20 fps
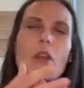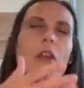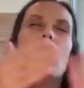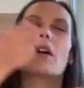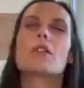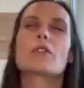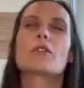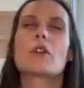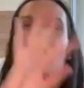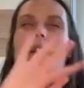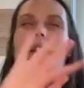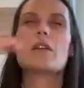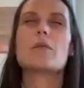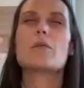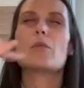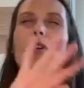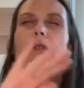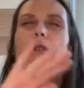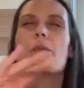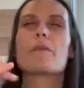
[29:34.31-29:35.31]
So clear
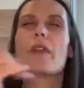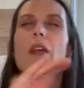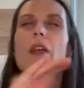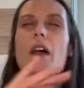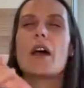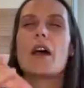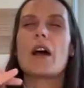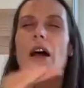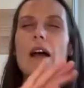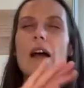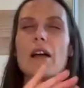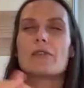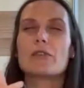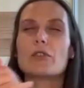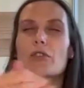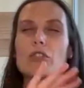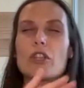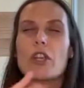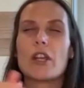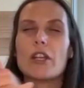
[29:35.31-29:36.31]
more. I have to
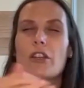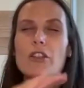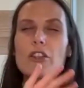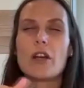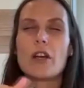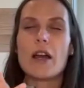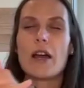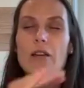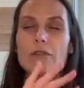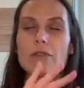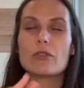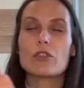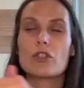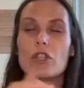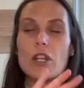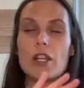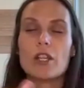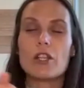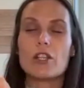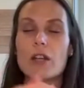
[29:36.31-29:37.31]
change, I have to
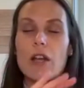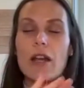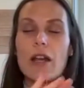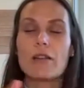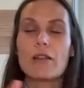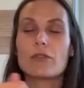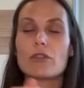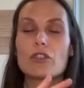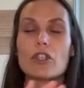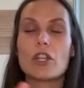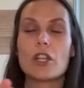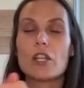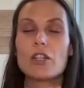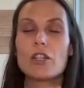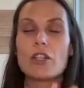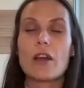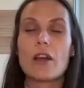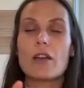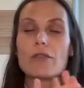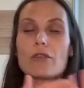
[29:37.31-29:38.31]
change, I have to change,
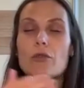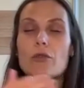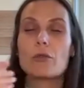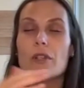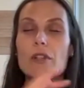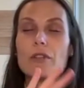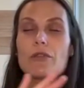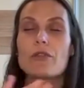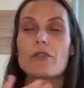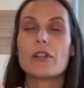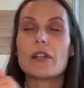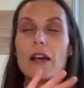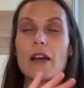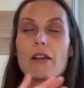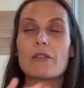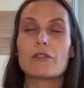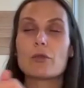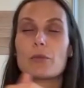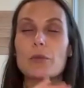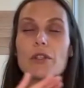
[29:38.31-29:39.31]
I have to be different, I
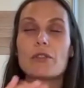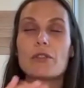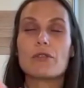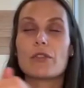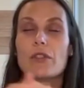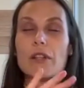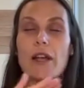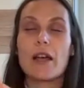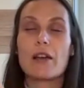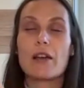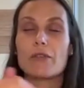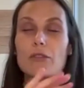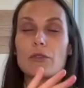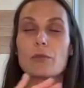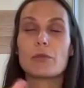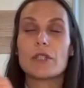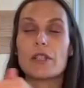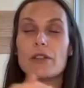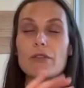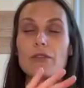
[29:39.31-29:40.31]
have to be different, I have to
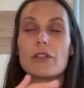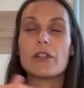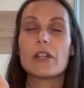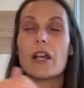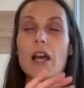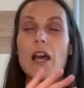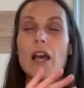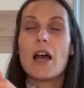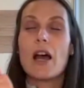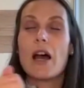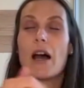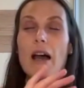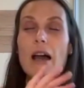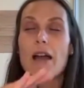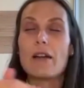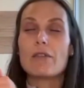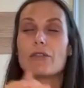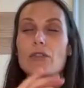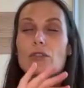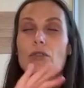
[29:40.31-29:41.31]
be different.
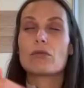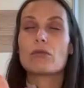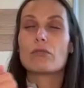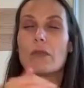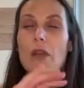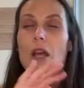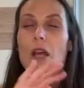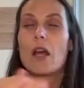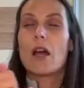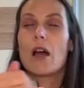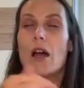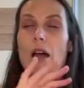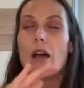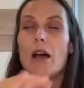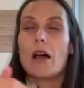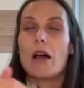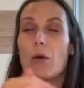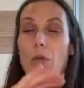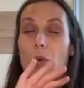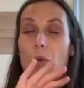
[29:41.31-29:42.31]

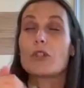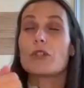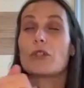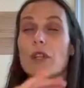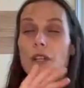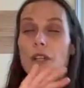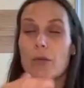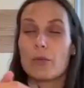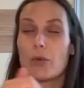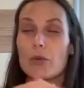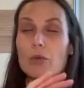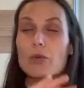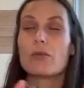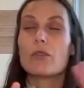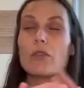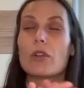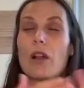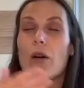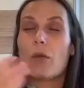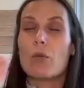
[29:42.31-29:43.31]
I want to get
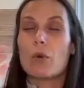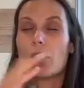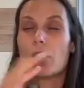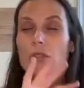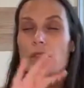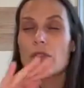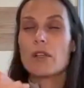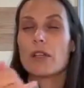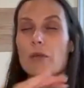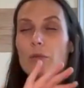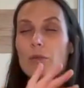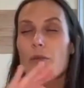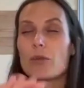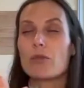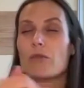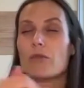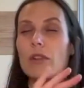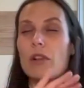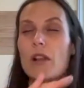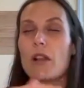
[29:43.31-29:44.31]
approval, I want to get
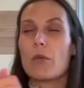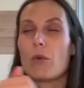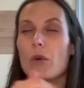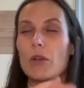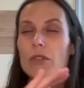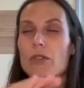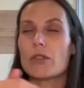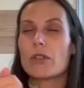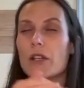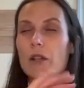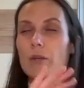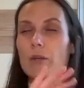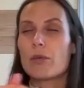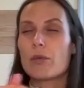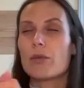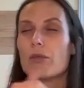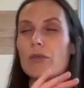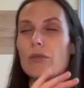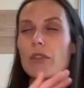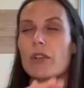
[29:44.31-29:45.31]
approval, I want to get
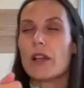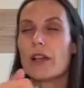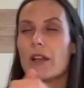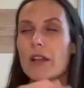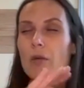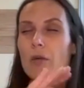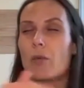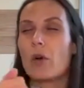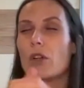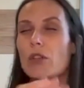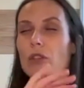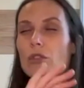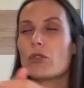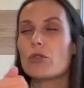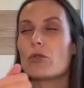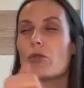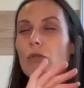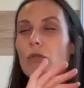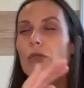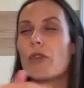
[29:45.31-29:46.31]
approval, and I want to
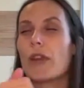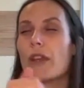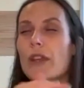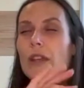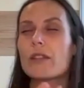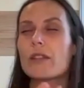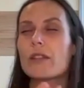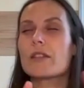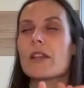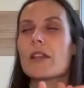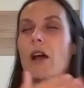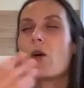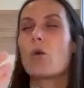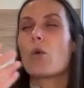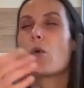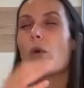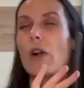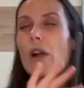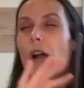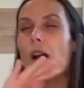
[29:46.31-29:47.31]
do things
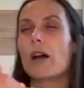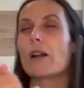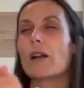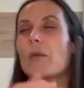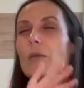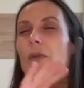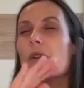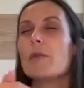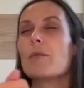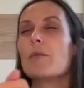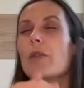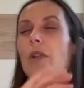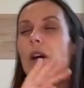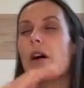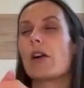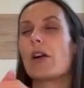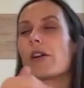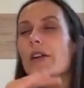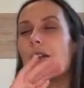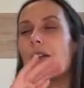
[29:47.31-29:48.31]
where other people
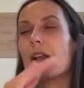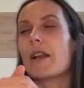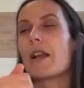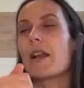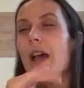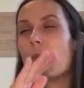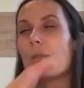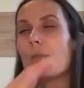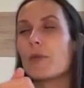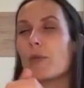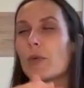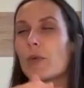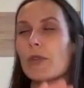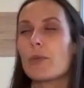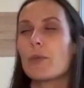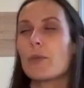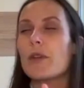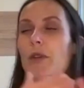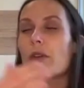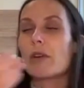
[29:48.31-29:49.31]
are then happy with
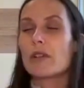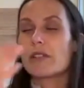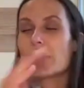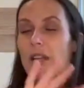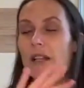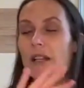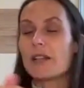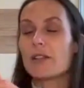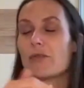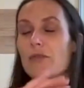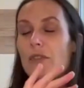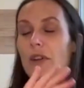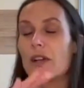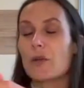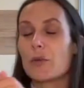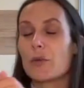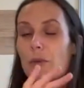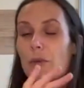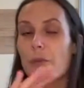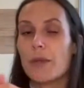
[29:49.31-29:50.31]
me or satisfied
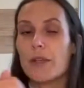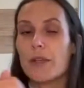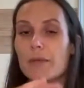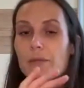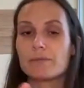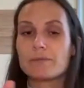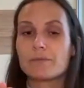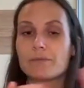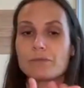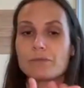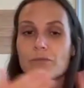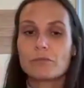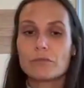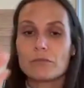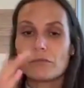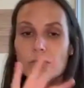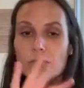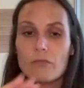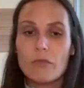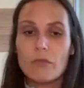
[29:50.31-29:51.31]
with me.
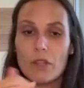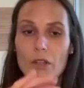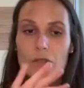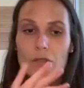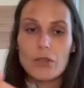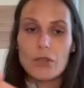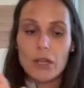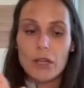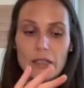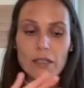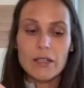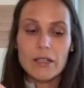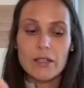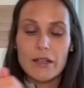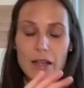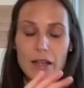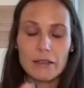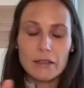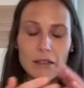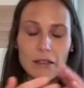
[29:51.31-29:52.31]
So I clear
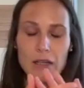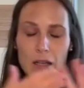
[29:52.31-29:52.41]
that.